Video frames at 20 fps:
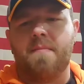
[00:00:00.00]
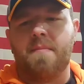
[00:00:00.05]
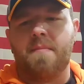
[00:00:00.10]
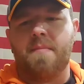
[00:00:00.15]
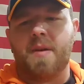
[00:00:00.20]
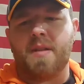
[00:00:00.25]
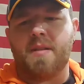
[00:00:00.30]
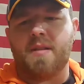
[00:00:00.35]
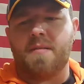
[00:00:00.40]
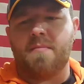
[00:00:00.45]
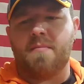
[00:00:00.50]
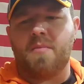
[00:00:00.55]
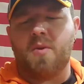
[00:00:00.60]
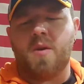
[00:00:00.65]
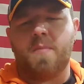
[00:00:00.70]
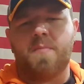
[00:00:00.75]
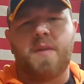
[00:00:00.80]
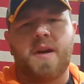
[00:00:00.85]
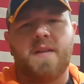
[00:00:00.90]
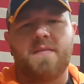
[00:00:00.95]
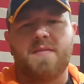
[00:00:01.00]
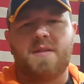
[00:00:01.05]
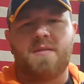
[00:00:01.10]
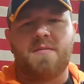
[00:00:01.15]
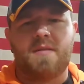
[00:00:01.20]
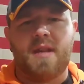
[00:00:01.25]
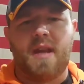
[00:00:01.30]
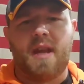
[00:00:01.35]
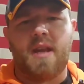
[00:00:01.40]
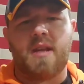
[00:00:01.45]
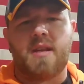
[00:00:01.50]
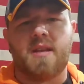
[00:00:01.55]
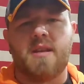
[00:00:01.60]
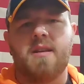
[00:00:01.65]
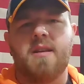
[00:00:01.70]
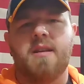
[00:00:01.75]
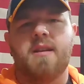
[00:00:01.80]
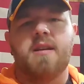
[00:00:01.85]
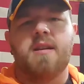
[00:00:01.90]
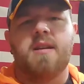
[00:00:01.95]
but the more puffs you
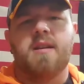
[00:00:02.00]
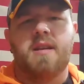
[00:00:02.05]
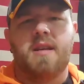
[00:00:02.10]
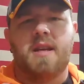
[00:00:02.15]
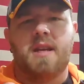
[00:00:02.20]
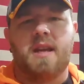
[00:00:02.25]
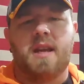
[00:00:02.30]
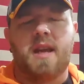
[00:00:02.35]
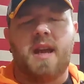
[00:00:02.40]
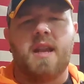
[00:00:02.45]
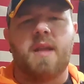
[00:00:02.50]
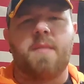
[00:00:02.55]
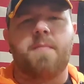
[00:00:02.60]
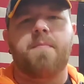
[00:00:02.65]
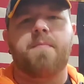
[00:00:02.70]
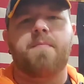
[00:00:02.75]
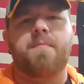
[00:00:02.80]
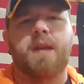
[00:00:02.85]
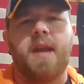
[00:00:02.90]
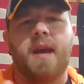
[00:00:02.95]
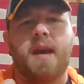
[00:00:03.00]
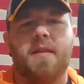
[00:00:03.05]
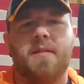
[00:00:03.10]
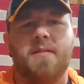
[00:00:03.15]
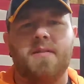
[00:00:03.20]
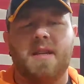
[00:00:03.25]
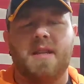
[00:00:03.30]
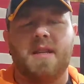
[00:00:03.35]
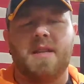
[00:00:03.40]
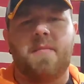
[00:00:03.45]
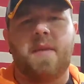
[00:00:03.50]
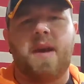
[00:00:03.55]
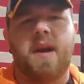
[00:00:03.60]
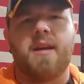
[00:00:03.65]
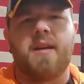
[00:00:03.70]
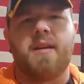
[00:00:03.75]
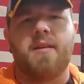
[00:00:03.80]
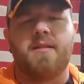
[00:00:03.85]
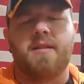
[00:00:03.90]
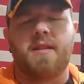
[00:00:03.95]
take, it kind of gathers on the
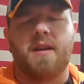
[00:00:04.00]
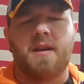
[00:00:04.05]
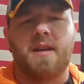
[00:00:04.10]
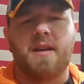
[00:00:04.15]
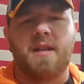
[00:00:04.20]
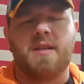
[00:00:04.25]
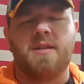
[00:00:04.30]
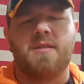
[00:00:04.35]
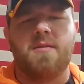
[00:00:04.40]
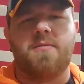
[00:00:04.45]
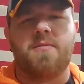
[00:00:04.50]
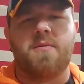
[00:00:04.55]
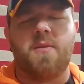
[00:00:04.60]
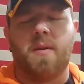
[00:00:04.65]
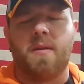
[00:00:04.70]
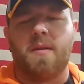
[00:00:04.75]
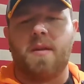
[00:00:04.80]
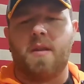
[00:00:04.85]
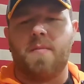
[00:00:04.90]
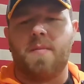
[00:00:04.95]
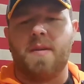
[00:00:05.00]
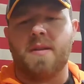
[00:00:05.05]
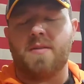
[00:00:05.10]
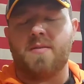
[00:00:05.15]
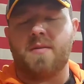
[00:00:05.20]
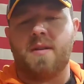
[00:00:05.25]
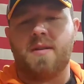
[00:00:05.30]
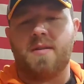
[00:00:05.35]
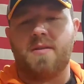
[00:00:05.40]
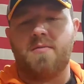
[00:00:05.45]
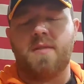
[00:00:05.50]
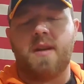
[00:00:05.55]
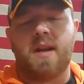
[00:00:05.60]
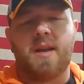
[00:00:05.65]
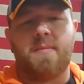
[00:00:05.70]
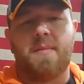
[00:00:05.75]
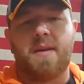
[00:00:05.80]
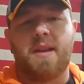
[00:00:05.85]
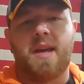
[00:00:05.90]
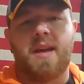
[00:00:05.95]
back of your tongue and in your throat a little bit. So I do
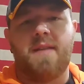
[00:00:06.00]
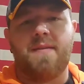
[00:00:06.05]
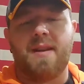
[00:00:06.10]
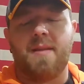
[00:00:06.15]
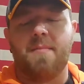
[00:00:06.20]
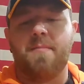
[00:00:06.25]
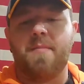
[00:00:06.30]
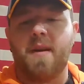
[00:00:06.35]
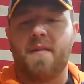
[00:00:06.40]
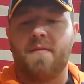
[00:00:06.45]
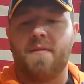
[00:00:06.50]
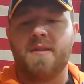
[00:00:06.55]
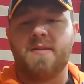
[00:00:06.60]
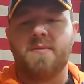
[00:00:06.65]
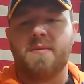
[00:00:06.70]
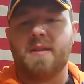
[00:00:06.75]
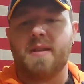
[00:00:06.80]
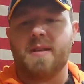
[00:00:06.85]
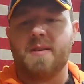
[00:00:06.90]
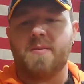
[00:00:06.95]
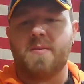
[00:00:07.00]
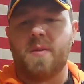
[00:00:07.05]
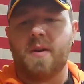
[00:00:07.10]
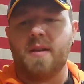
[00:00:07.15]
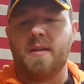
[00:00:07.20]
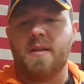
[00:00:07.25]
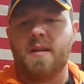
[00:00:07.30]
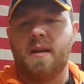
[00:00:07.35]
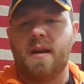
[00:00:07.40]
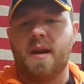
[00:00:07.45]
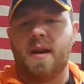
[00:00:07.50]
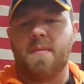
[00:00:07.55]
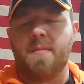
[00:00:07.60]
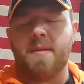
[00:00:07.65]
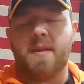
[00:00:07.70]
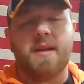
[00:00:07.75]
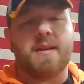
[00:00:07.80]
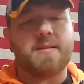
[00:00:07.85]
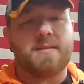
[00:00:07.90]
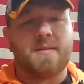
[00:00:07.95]
recommend having a beverage with this one,
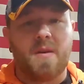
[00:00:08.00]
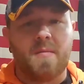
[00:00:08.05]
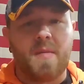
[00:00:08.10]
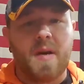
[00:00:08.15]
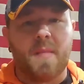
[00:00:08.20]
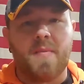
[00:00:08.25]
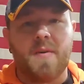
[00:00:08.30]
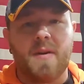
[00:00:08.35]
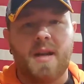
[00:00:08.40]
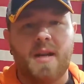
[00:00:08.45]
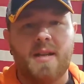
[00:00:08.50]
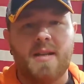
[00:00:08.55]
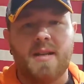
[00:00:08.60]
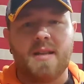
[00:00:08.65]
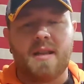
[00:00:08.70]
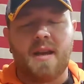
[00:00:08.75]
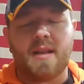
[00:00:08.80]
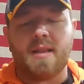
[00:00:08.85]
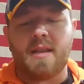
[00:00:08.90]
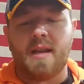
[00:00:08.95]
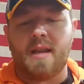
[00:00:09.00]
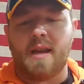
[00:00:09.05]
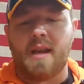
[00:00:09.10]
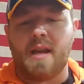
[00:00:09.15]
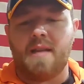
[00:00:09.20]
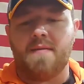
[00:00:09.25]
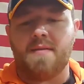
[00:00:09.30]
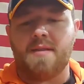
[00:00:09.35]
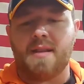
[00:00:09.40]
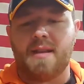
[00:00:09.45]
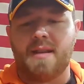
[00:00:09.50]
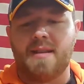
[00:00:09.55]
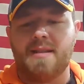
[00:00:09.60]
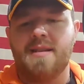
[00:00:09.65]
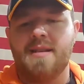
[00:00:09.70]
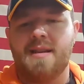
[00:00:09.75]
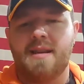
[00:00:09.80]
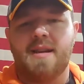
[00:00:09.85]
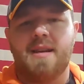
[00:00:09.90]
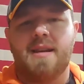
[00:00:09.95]
unless you're a pepperhead and you like that kind of thing.
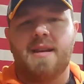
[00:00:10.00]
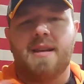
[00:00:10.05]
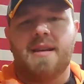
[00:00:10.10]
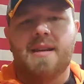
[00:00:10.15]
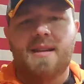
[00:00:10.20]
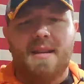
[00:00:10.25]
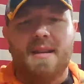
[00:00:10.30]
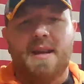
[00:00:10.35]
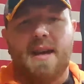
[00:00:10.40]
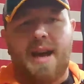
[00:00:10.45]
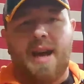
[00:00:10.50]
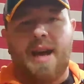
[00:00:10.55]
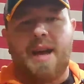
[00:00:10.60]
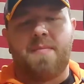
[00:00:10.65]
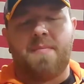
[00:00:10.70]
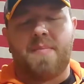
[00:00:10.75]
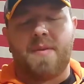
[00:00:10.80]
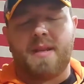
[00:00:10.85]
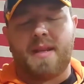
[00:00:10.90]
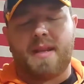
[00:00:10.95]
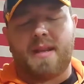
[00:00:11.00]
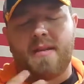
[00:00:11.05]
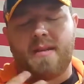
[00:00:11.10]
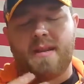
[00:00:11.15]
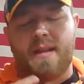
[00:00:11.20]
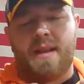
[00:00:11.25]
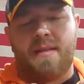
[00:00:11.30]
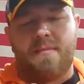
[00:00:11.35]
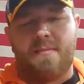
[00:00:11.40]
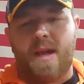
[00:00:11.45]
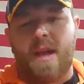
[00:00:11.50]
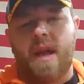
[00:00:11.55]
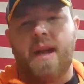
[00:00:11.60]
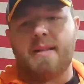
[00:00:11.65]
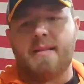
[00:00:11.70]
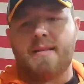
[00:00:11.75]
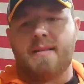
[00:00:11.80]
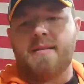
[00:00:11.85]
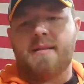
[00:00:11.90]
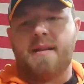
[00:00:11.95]
I particularly am
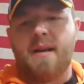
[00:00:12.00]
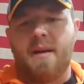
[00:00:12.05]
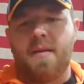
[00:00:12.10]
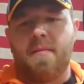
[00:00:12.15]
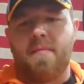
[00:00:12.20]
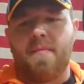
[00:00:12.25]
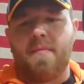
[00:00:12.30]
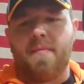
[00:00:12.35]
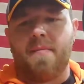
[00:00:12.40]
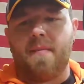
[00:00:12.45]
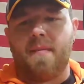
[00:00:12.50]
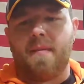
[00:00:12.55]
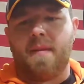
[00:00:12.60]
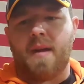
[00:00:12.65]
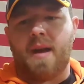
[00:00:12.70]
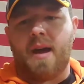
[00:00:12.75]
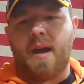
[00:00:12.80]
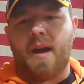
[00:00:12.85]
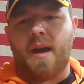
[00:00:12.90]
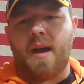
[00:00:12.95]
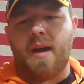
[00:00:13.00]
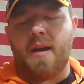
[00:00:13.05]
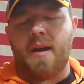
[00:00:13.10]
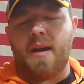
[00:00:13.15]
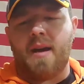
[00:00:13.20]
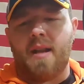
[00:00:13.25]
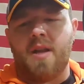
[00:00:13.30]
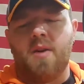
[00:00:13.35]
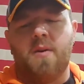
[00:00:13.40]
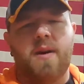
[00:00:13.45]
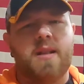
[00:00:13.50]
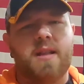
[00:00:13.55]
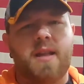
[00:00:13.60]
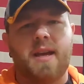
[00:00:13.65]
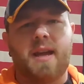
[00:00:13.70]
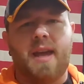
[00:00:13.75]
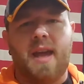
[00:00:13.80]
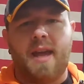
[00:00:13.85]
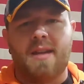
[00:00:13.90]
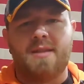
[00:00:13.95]
not. I know I
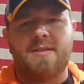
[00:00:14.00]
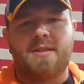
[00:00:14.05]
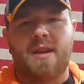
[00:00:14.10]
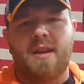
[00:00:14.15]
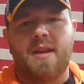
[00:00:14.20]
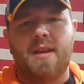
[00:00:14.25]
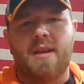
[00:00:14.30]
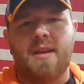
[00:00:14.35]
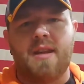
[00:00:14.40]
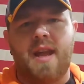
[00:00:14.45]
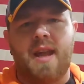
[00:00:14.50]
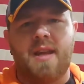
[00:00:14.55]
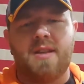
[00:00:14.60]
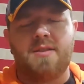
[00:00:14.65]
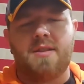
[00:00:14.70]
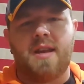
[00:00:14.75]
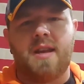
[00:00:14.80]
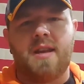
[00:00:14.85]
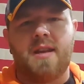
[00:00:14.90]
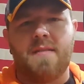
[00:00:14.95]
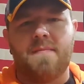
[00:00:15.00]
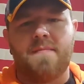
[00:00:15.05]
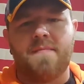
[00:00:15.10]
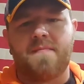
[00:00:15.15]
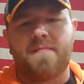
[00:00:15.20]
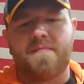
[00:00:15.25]
like AJ, and AJ